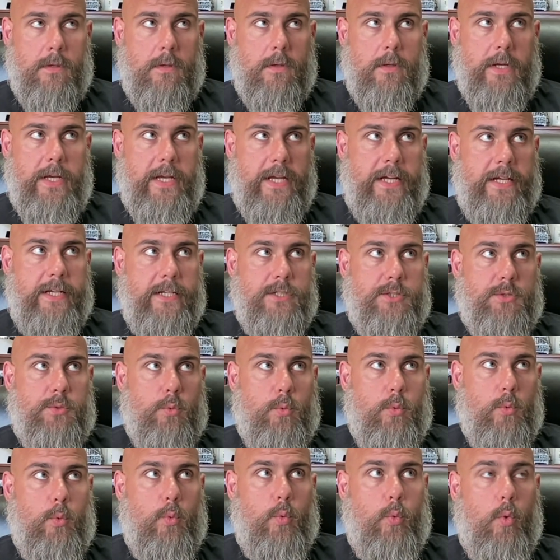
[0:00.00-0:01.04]
is
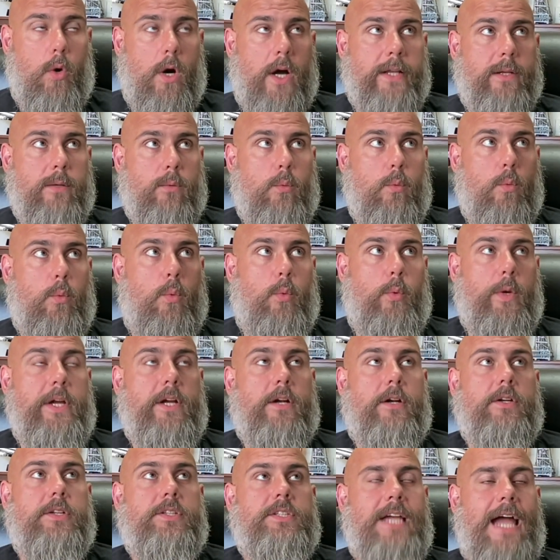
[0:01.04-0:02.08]
what
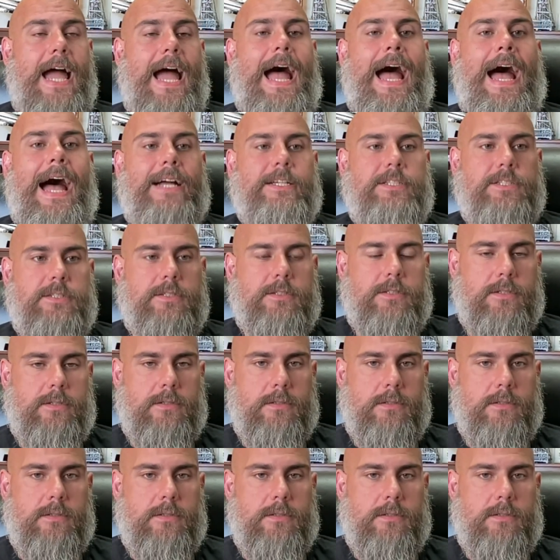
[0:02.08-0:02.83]
we're tasked